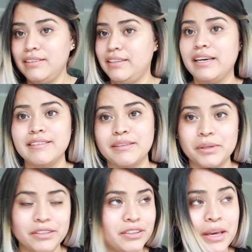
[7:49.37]
Second
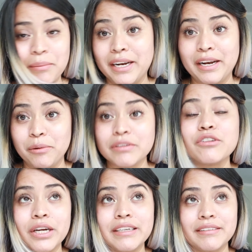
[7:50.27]
semester came in and it was
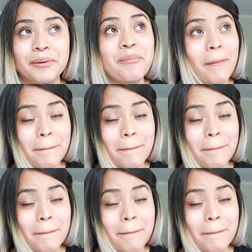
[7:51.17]
crazy.